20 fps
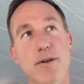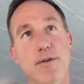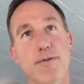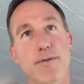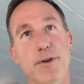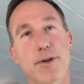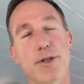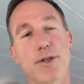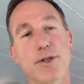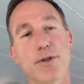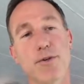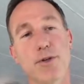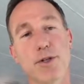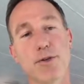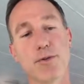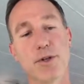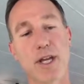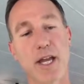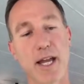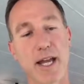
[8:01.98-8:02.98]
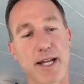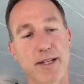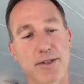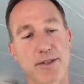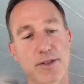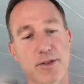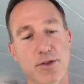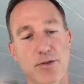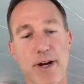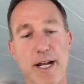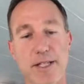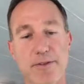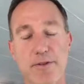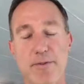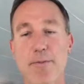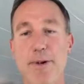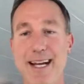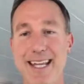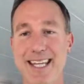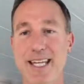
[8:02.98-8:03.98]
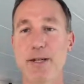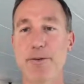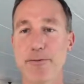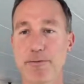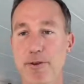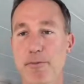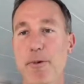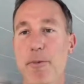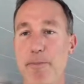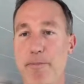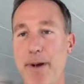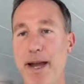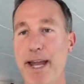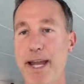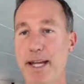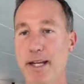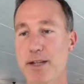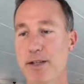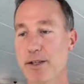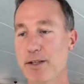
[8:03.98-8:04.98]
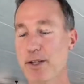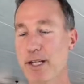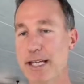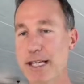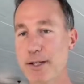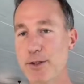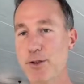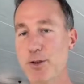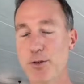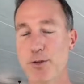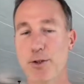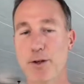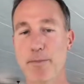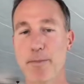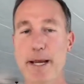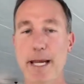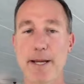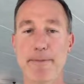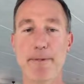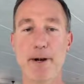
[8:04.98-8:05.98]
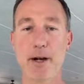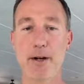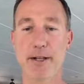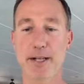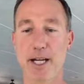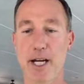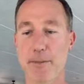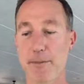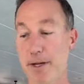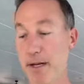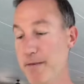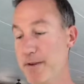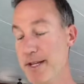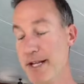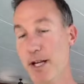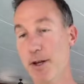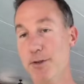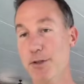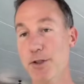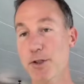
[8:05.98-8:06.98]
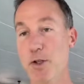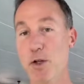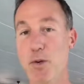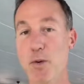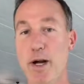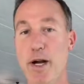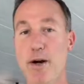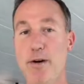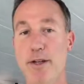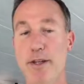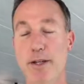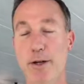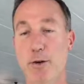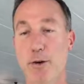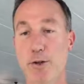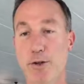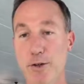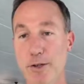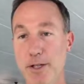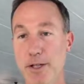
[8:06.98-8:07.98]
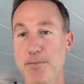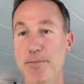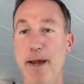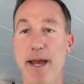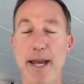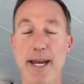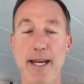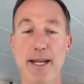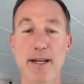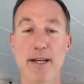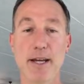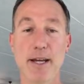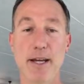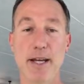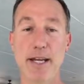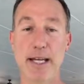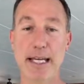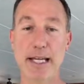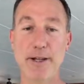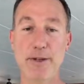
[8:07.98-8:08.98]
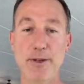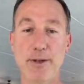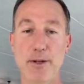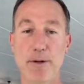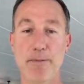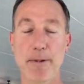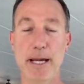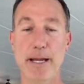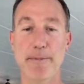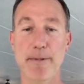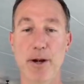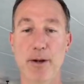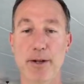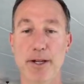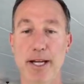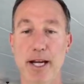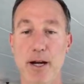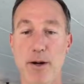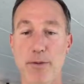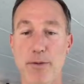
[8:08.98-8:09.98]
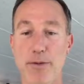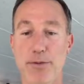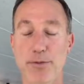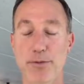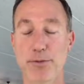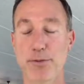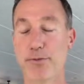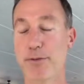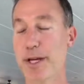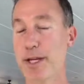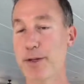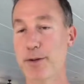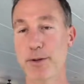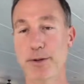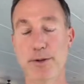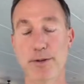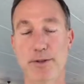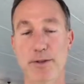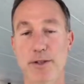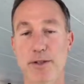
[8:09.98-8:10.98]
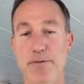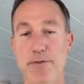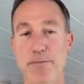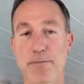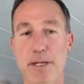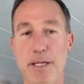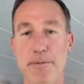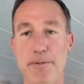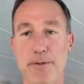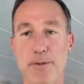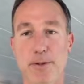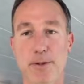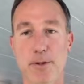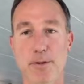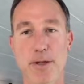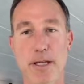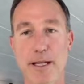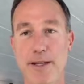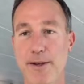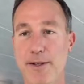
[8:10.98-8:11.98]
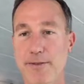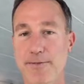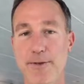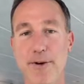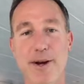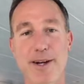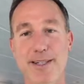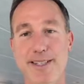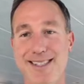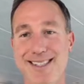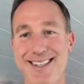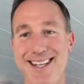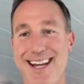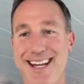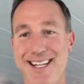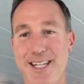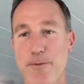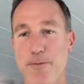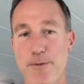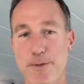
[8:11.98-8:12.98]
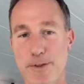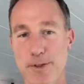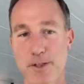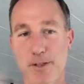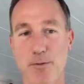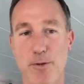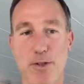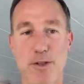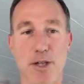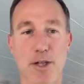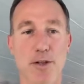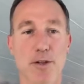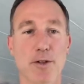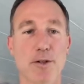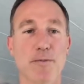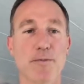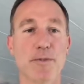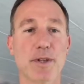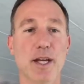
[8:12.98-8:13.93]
you can't transfer money in from a bank into your PayPal account, but everything else can go out. And of course, you can get paid into your PayPal account through vendors and different people. So there's very slight differences of what you can do.